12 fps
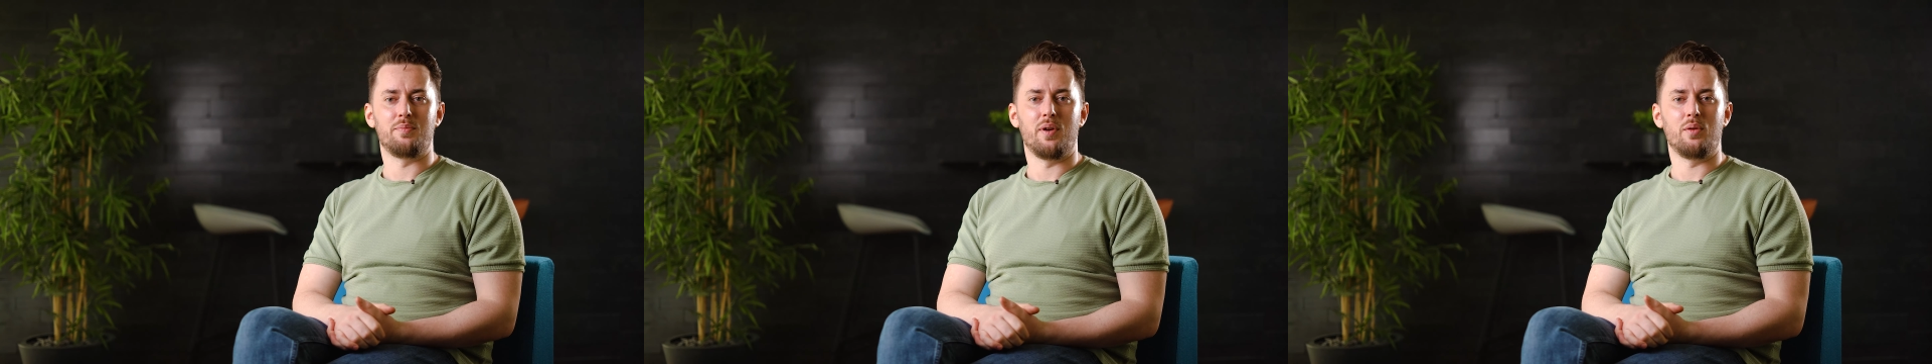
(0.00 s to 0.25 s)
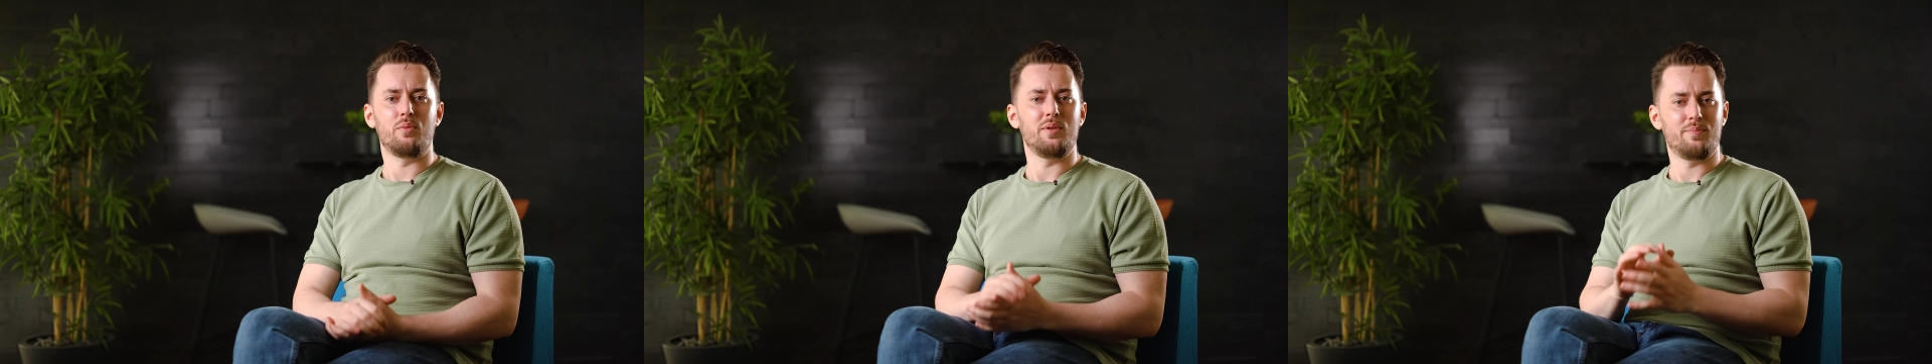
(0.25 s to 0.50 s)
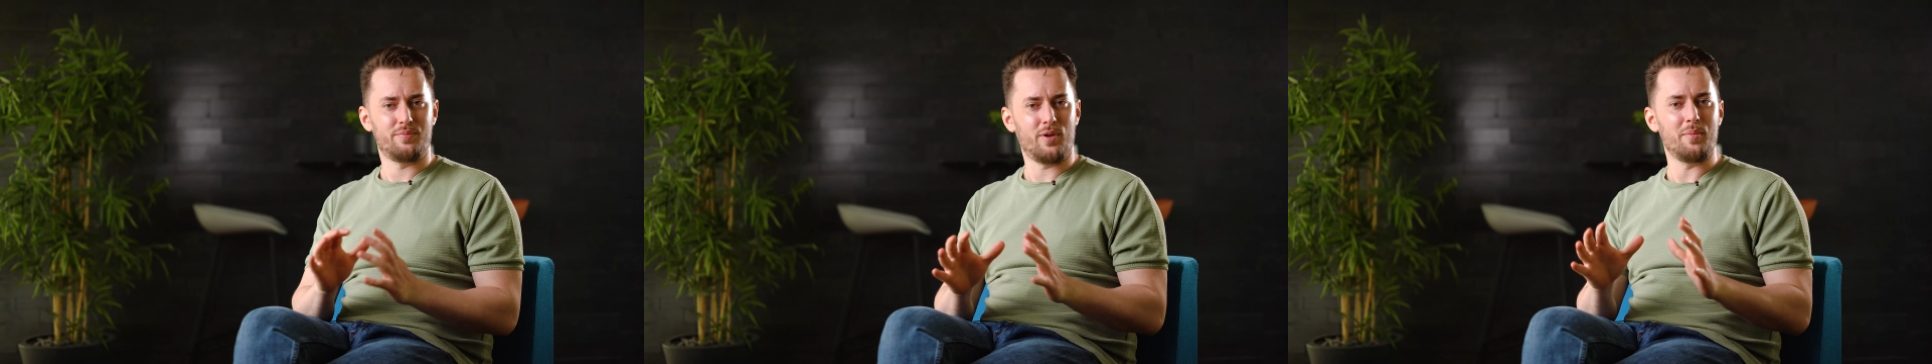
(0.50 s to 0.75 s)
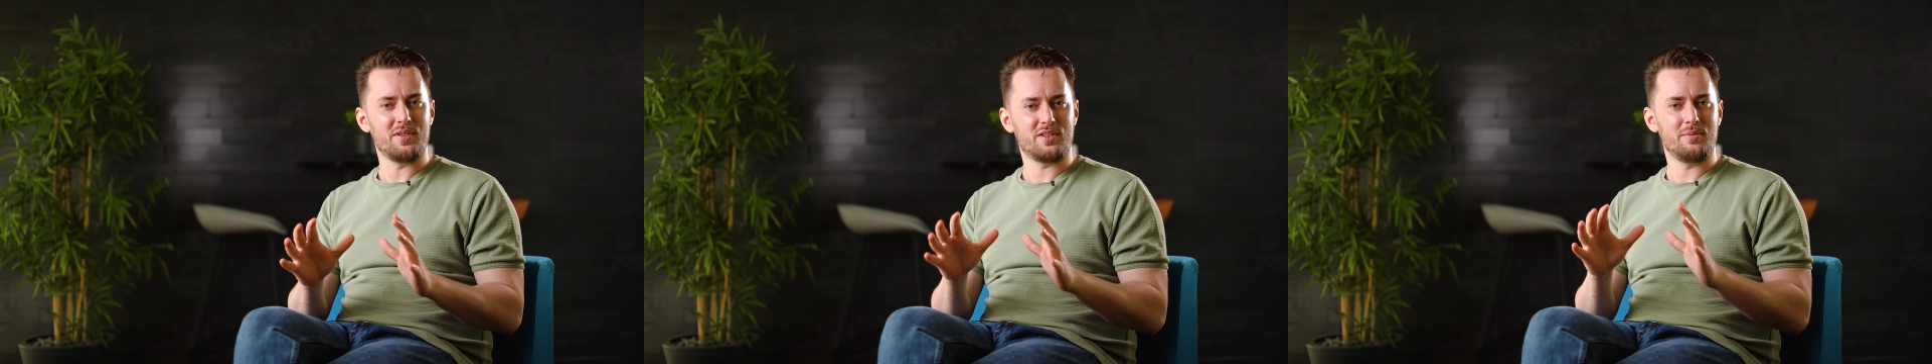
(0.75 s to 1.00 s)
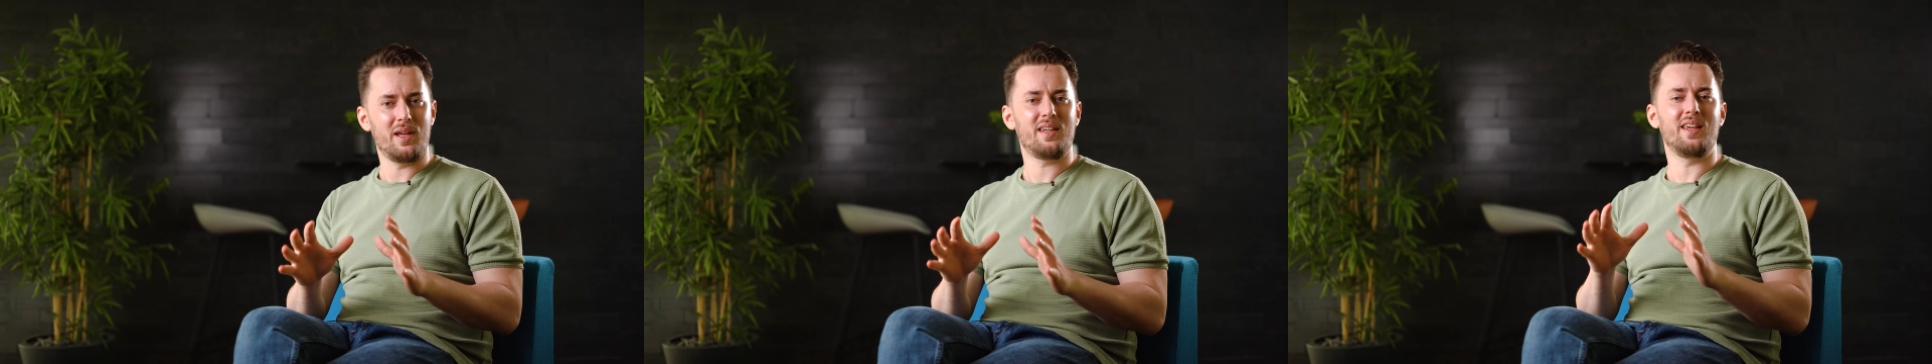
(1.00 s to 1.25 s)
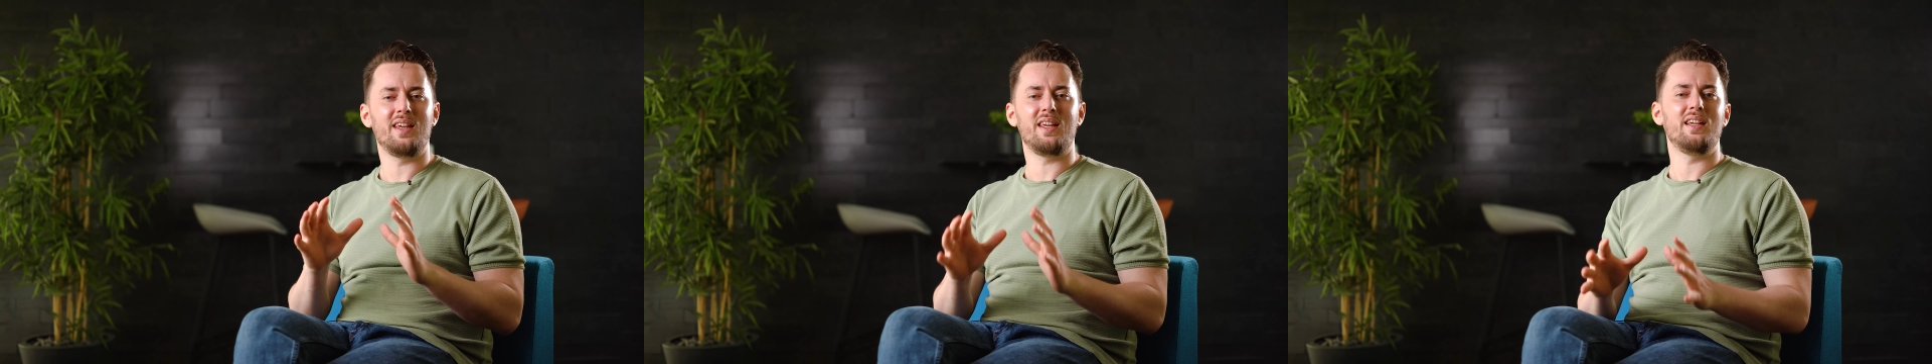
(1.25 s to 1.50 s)
but we promise to
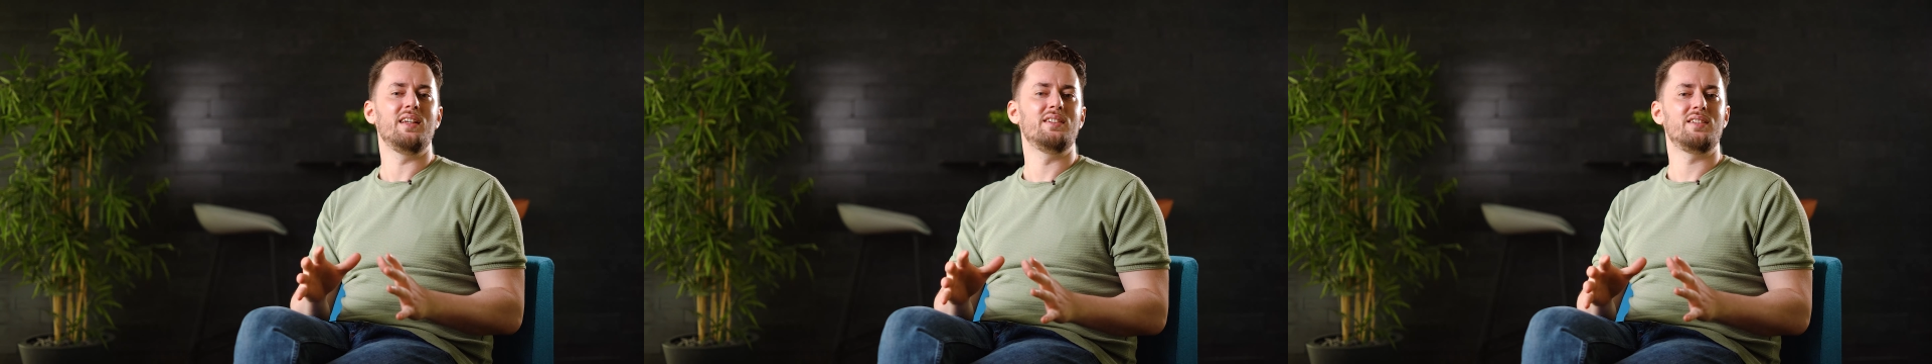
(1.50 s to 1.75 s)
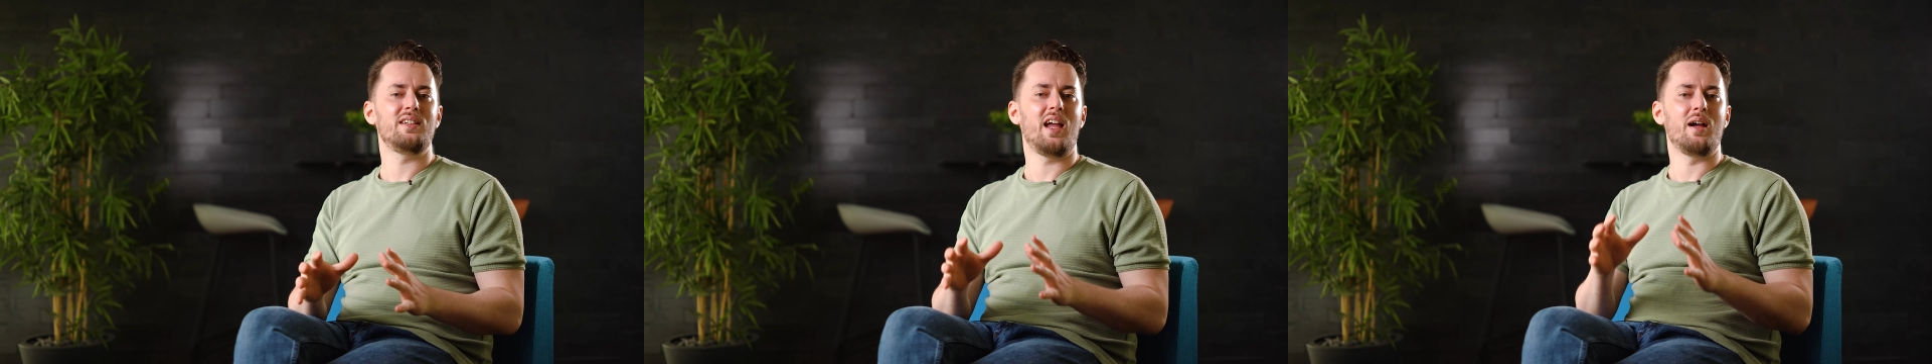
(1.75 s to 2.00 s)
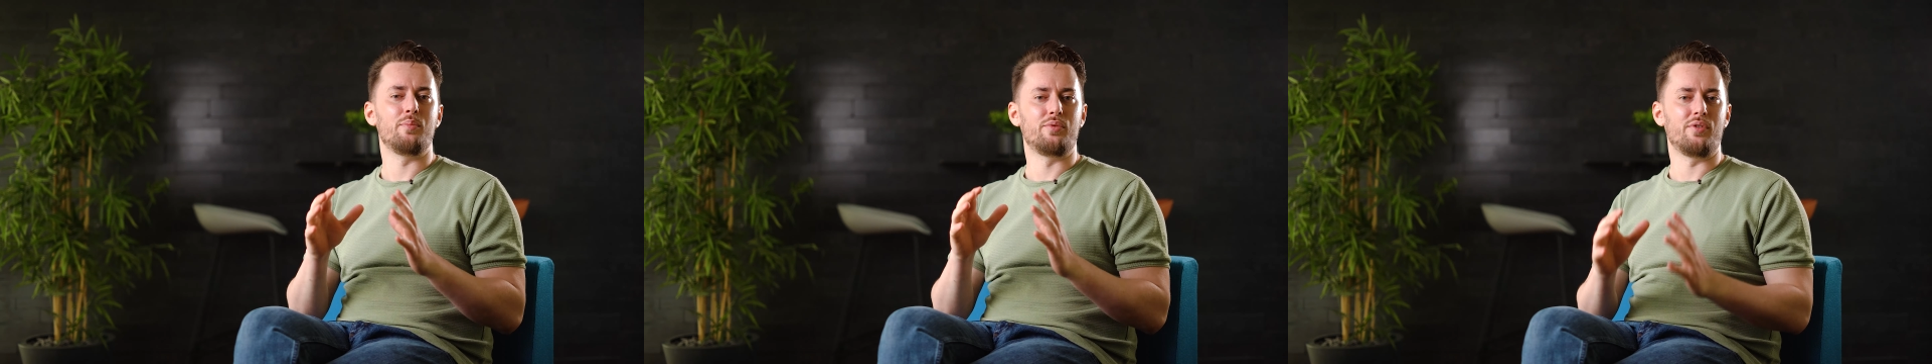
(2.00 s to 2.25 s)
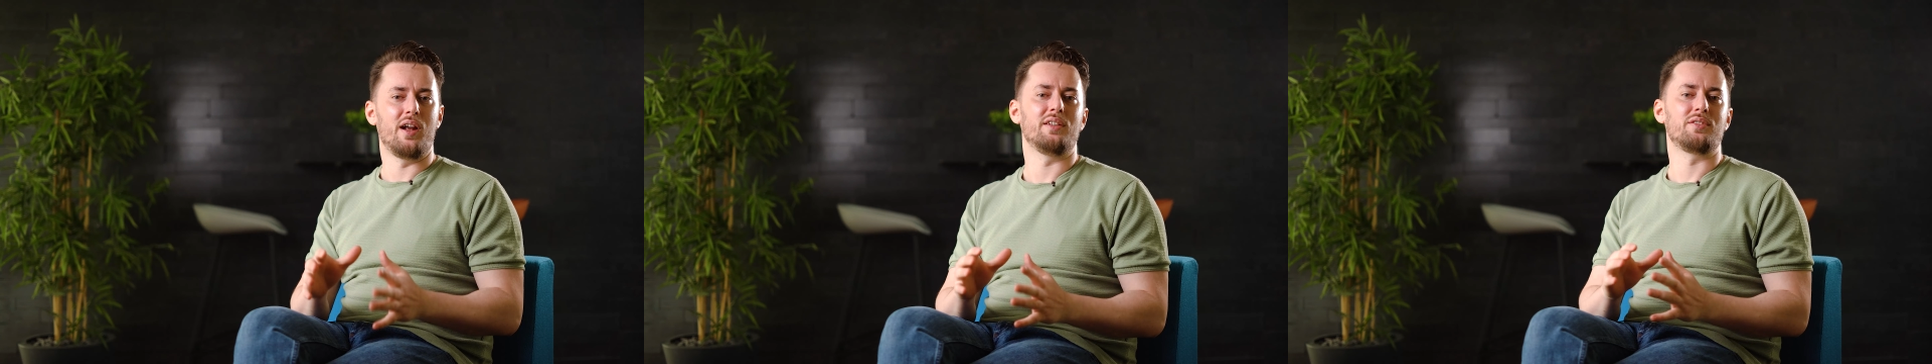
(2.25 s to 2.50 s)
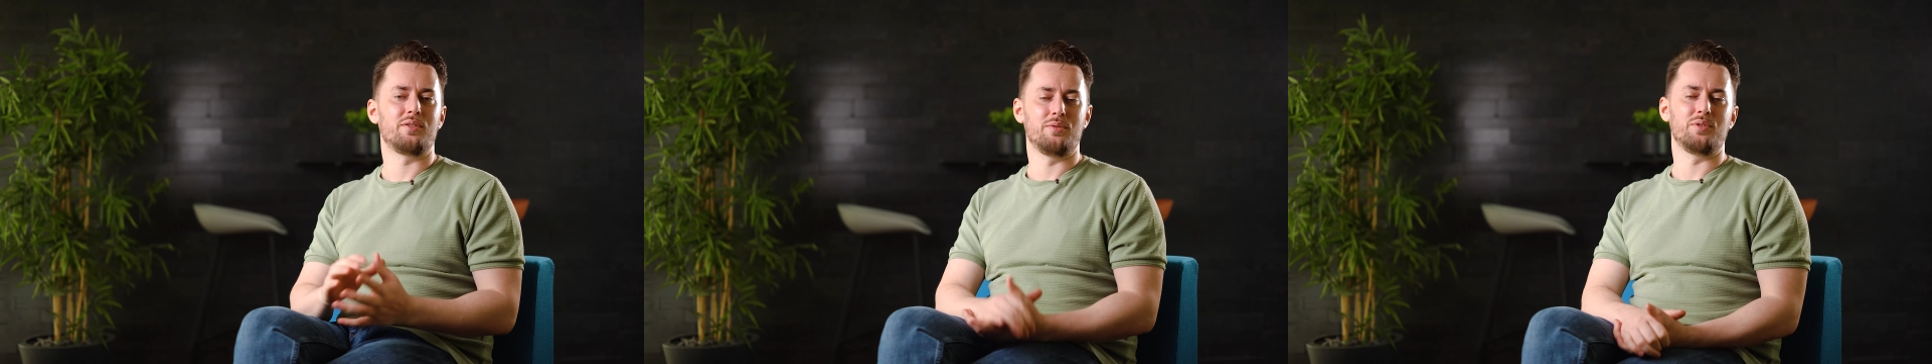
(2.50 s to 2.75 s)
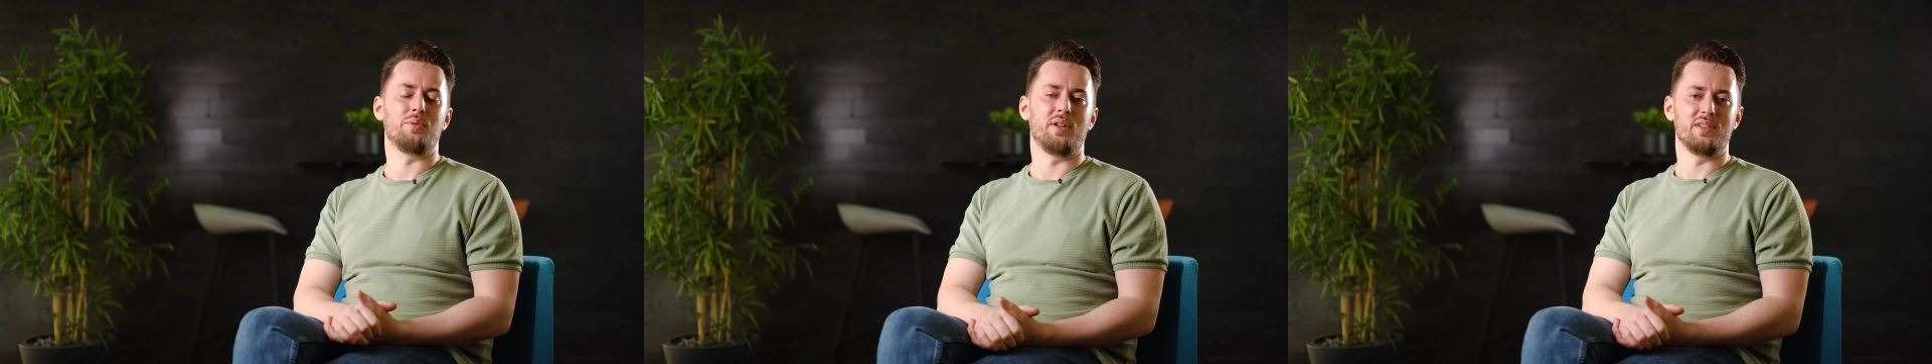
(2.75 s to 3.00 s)
make it easy and
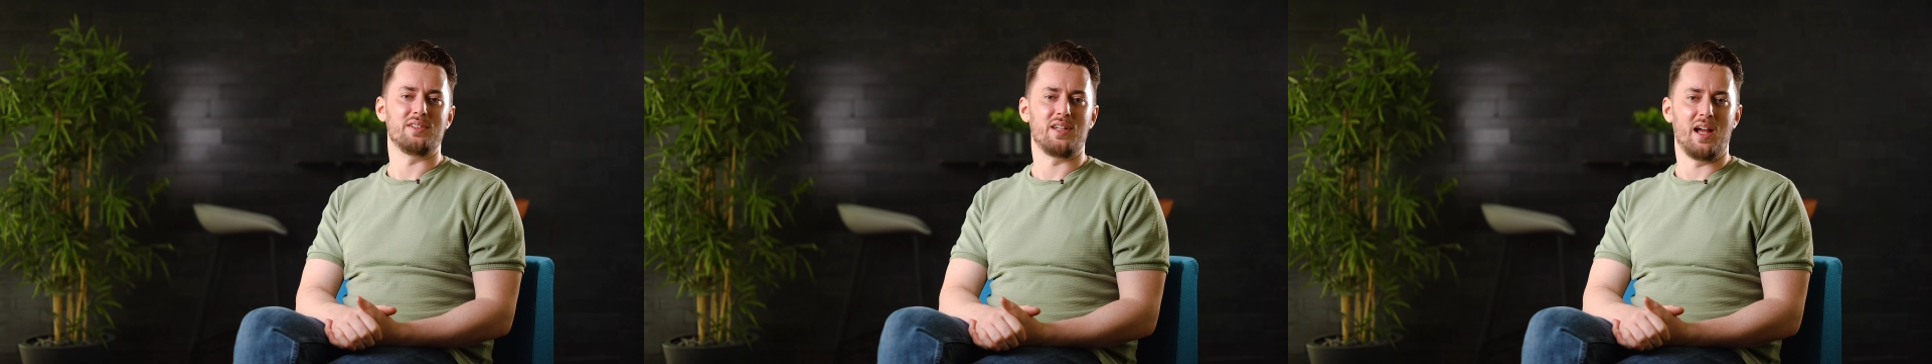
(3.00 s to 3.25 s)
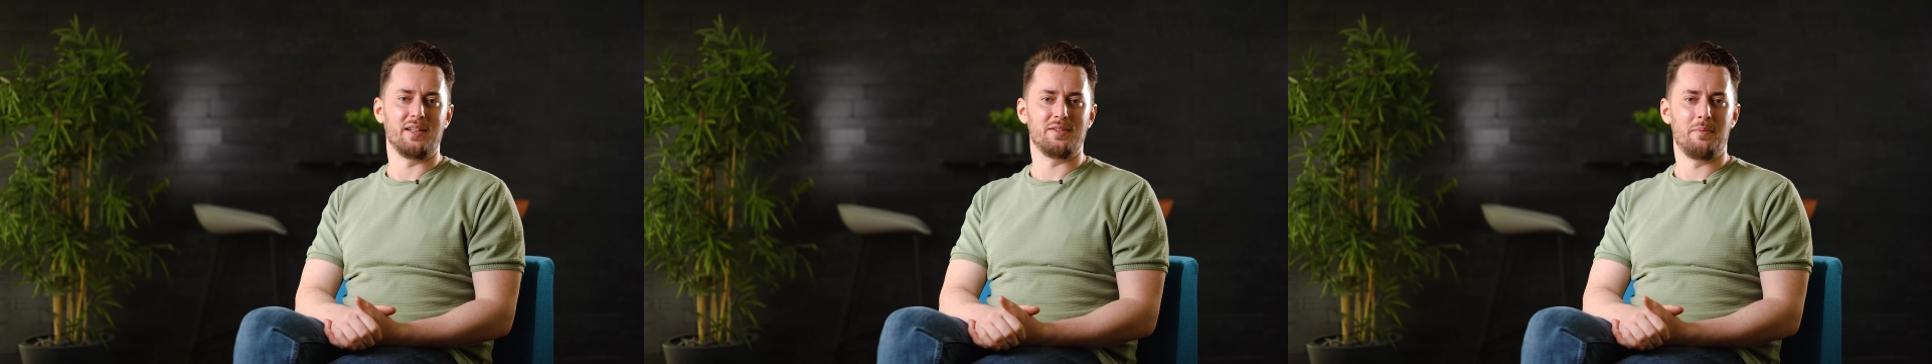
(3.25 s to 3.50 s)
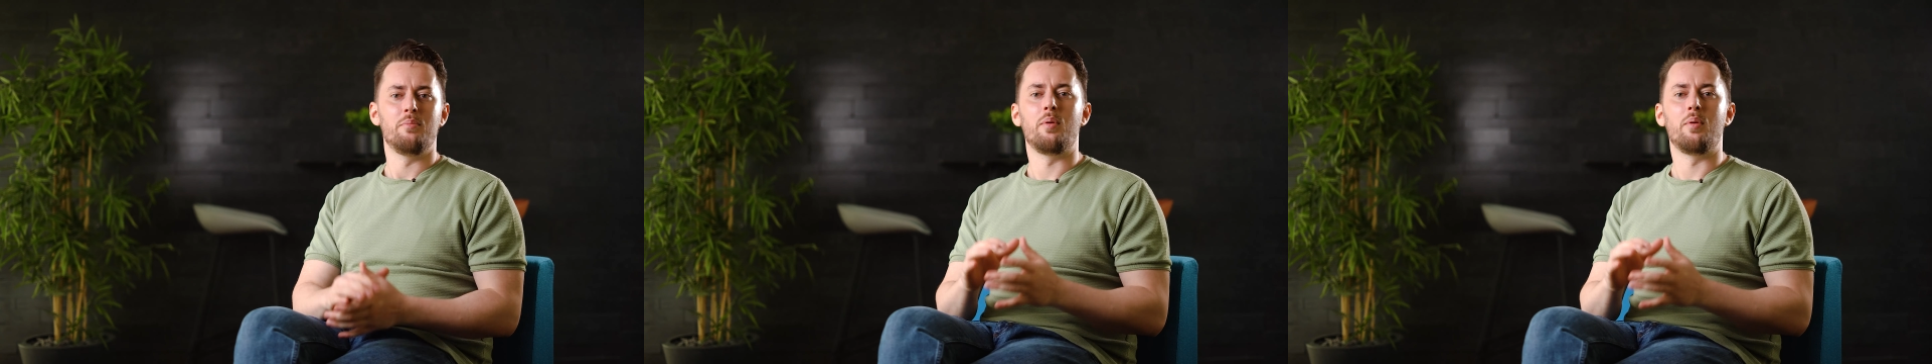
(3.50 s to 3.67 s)
practical to understand.